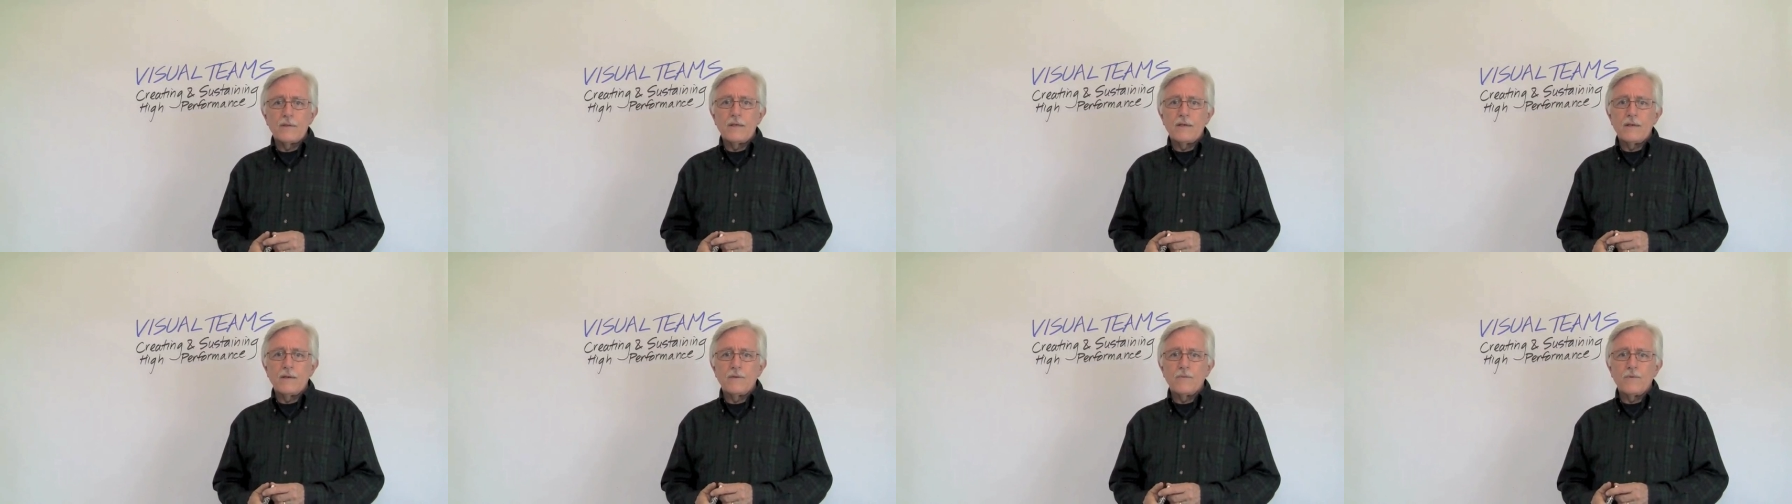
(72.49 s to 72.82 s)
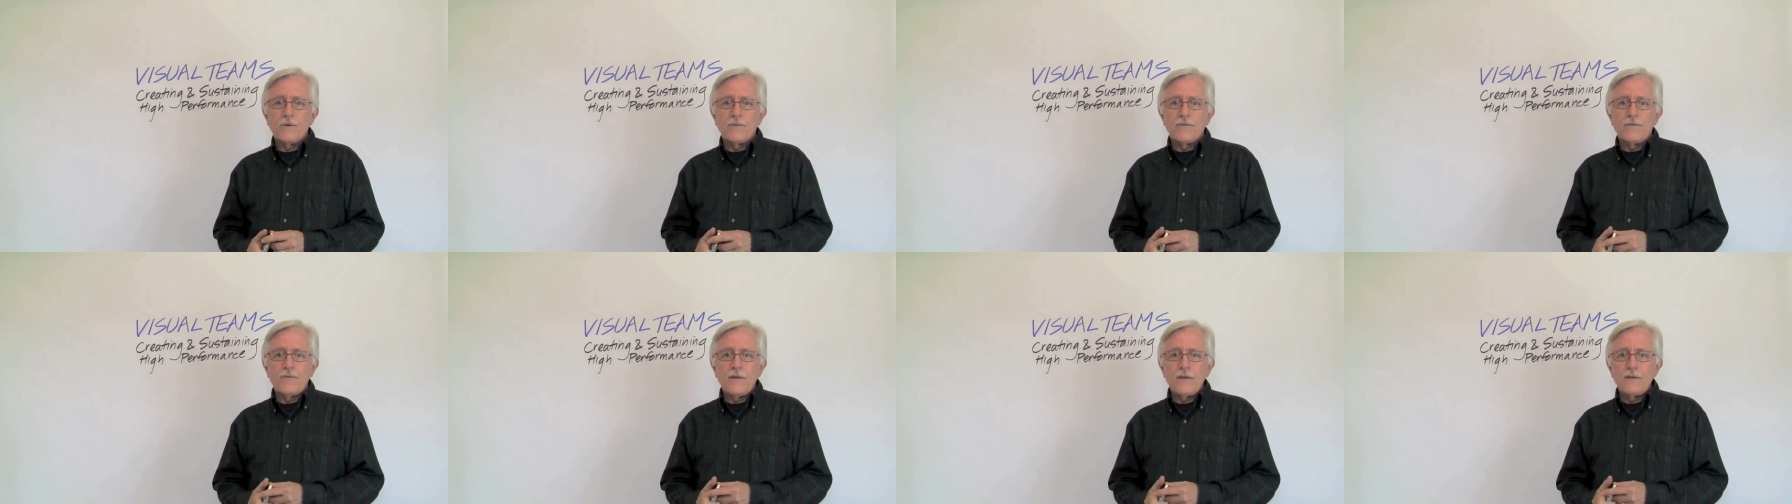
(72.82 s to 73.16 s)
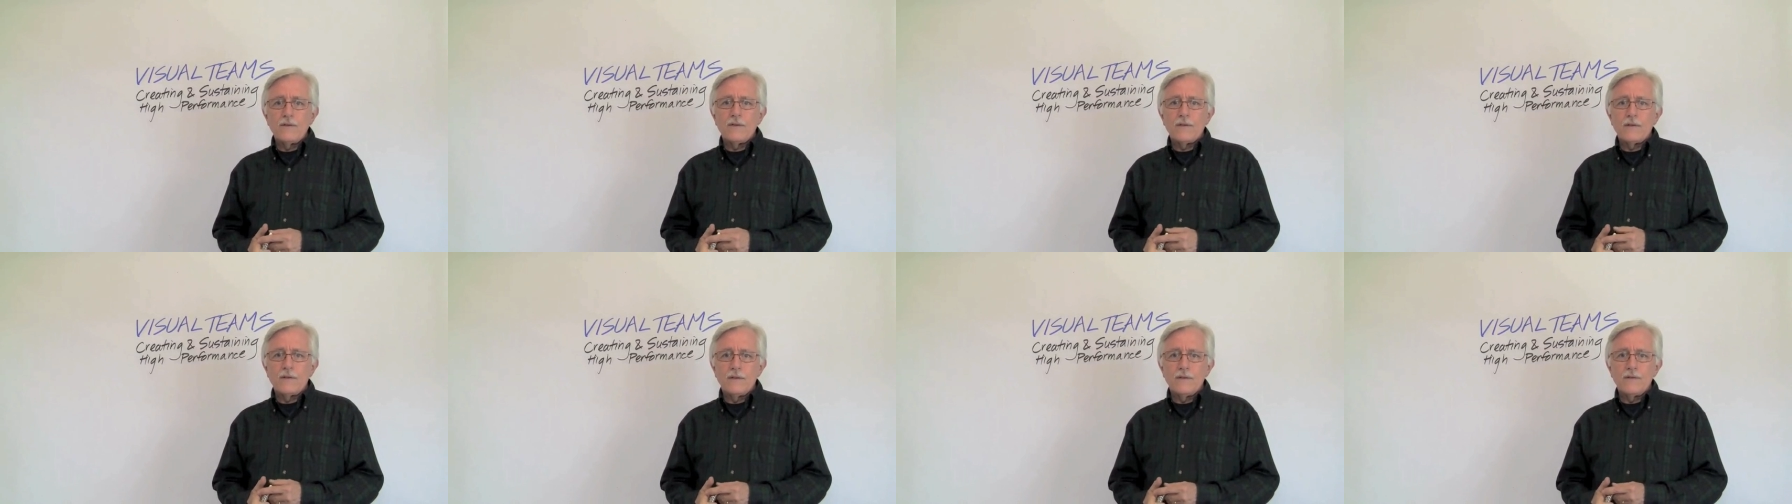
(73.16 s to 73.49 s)
that we're
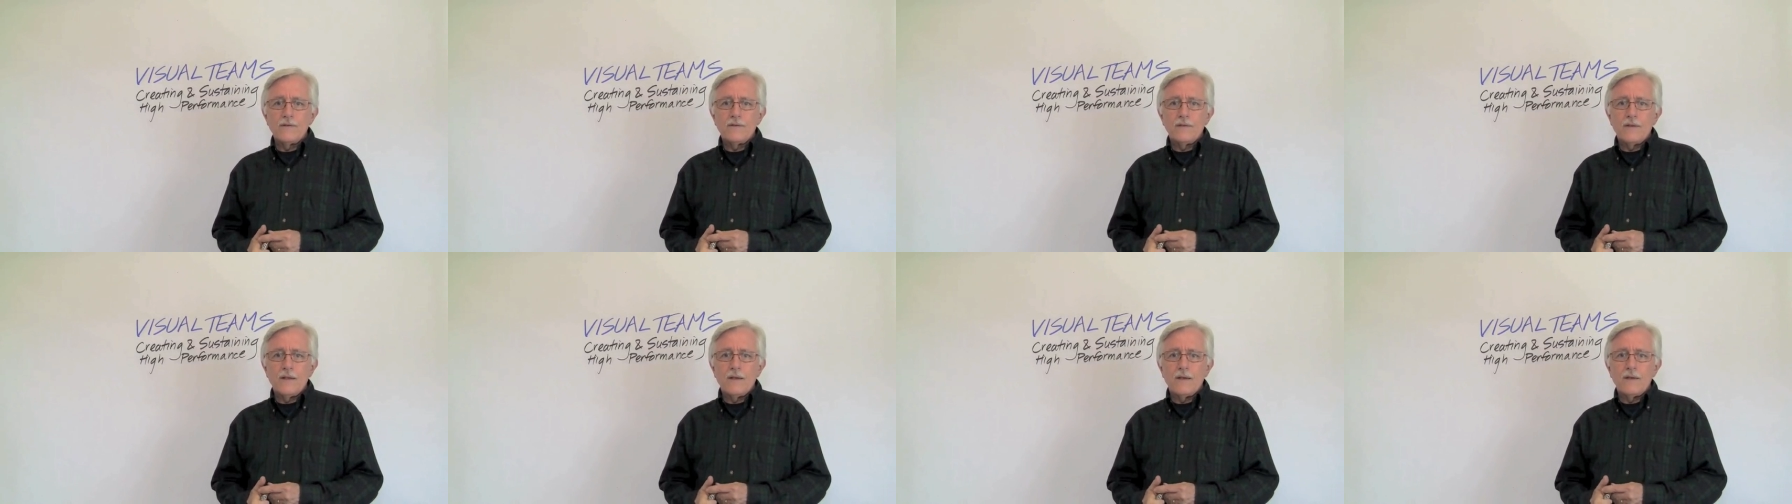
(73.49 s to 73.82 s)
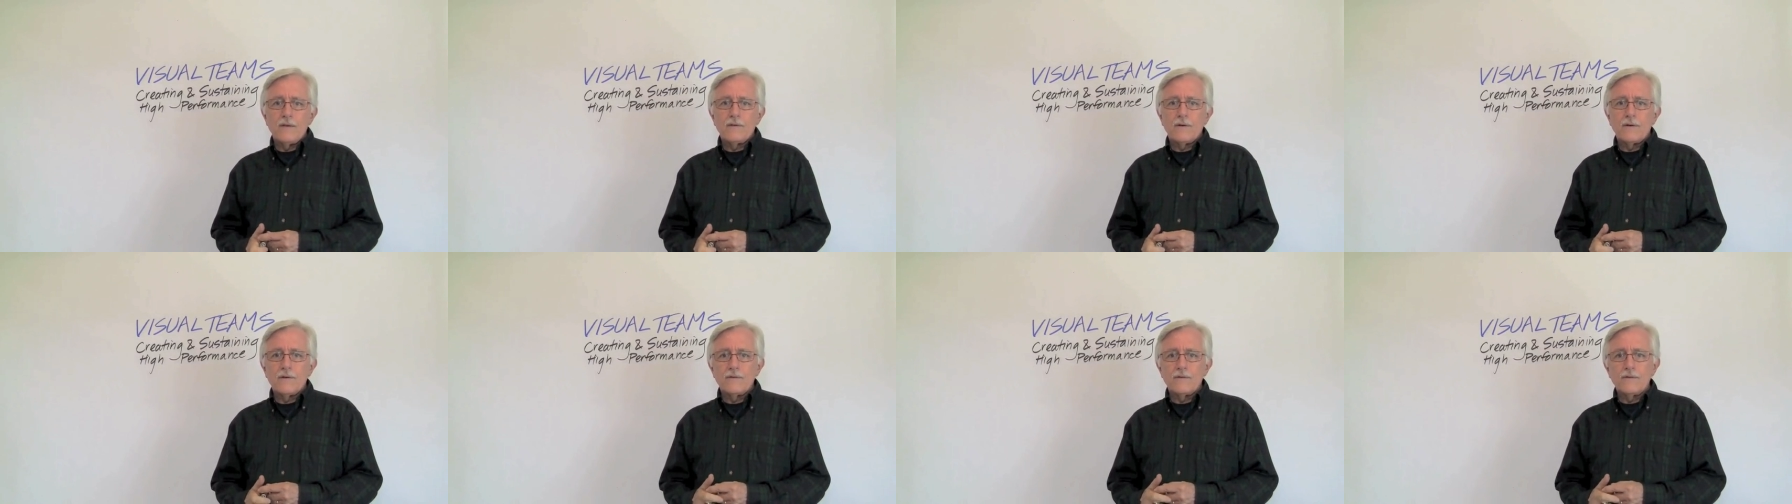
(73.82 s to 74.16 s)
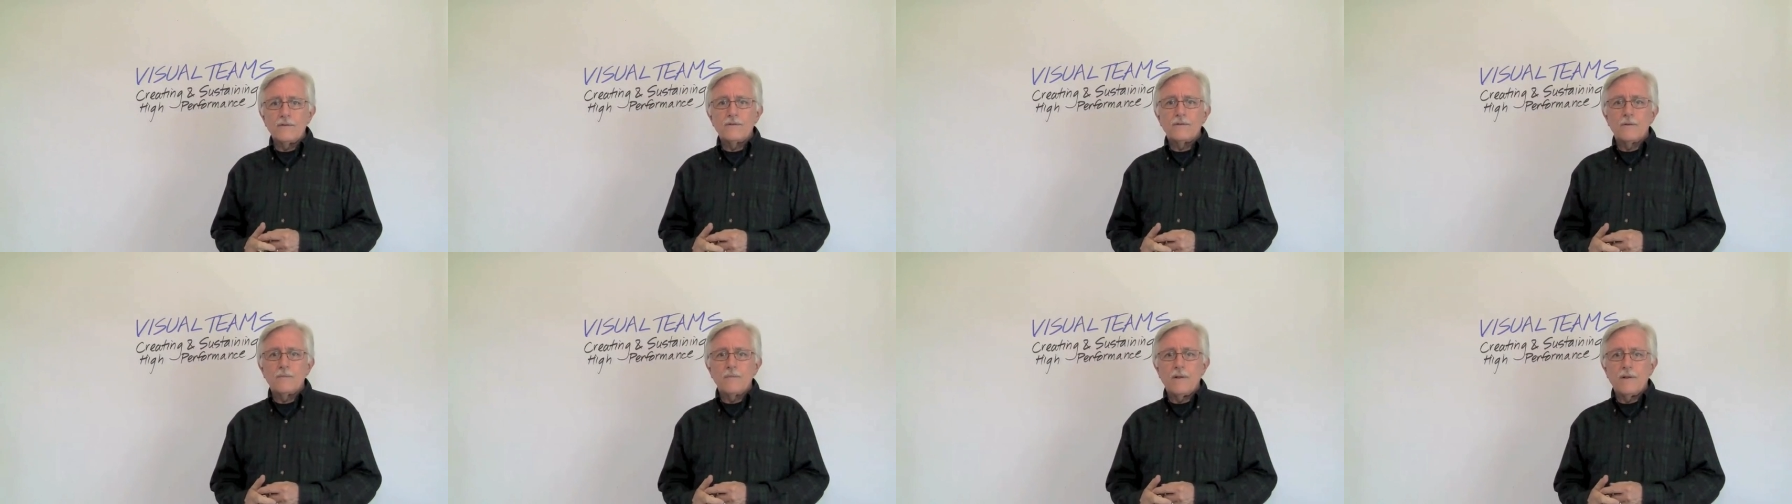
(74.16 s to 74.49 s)
facing these days are
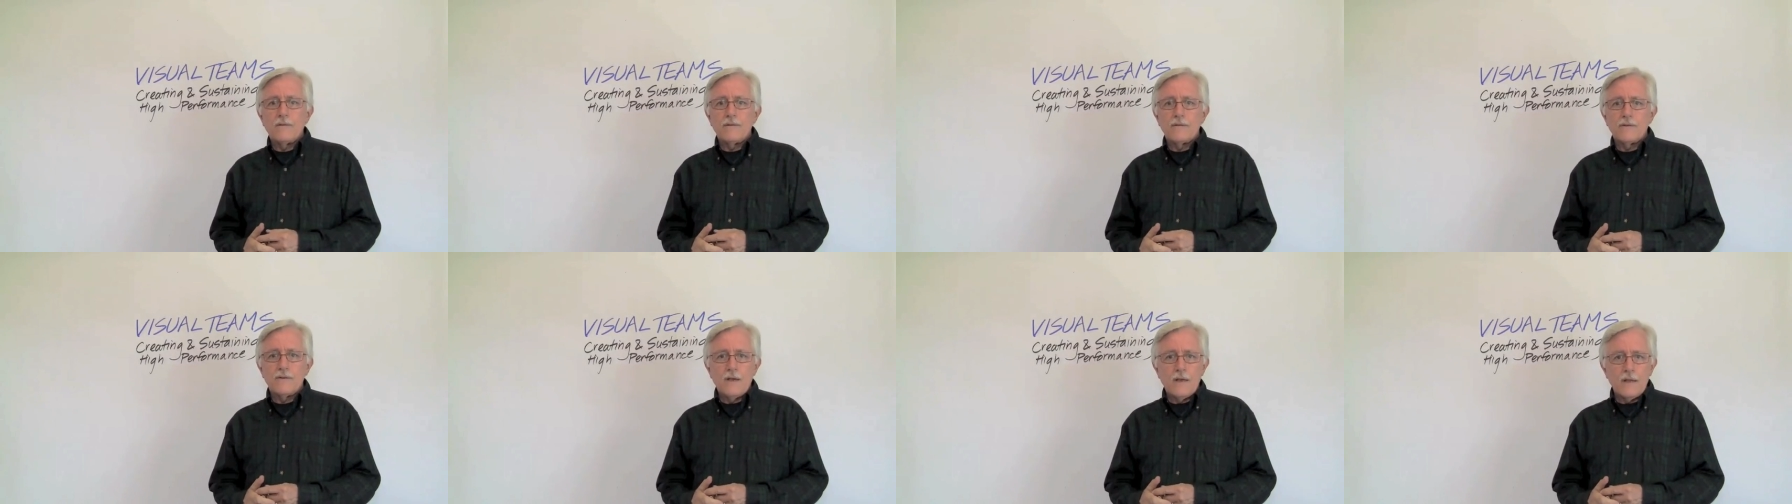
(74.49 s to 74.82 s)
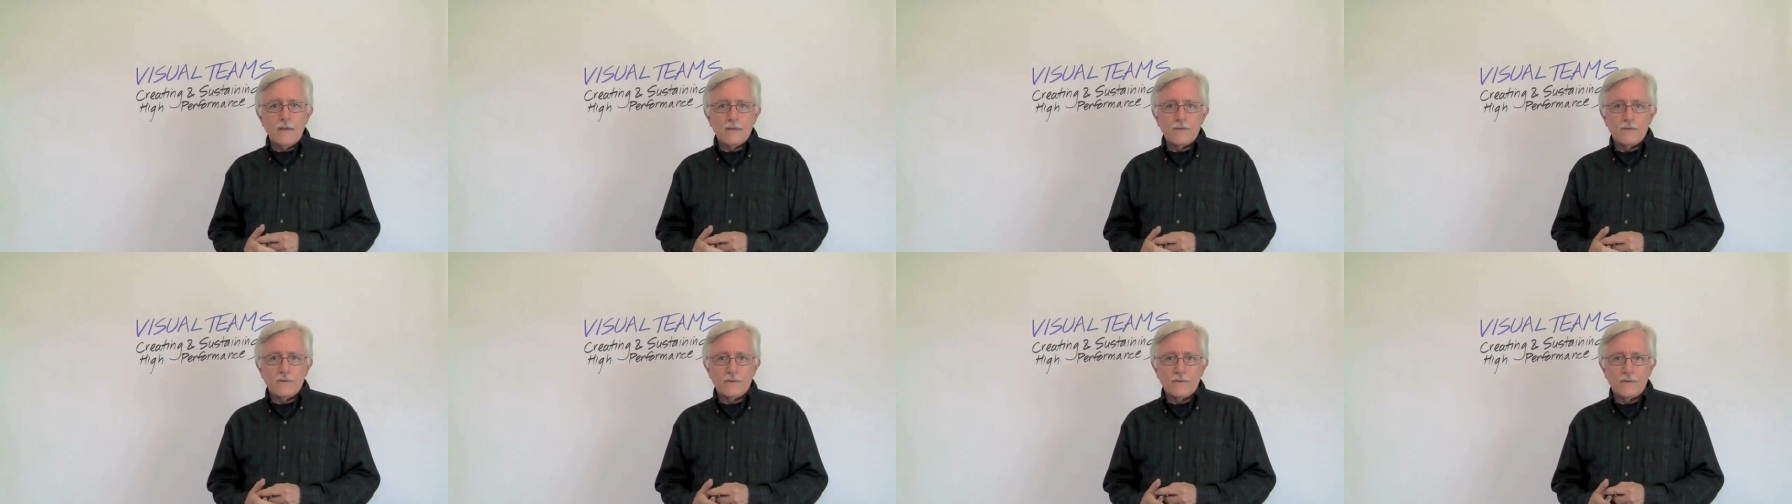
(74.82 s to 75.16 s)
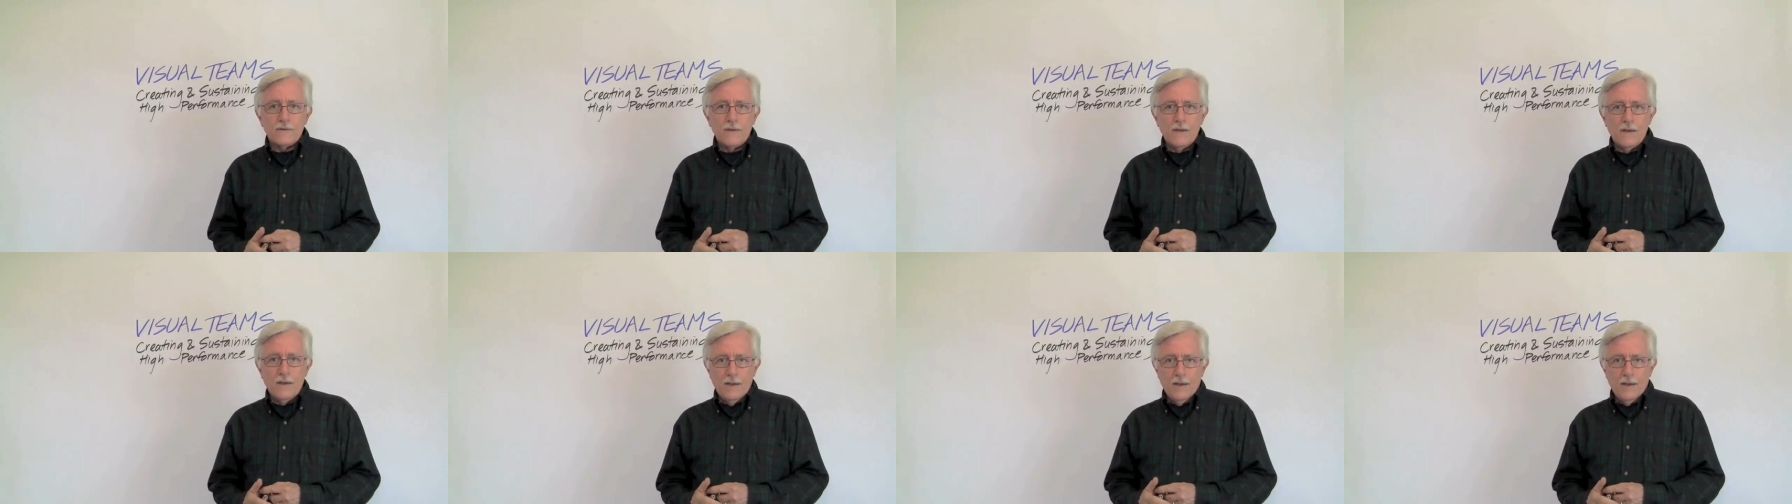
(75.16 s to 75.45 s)
system-level challenges,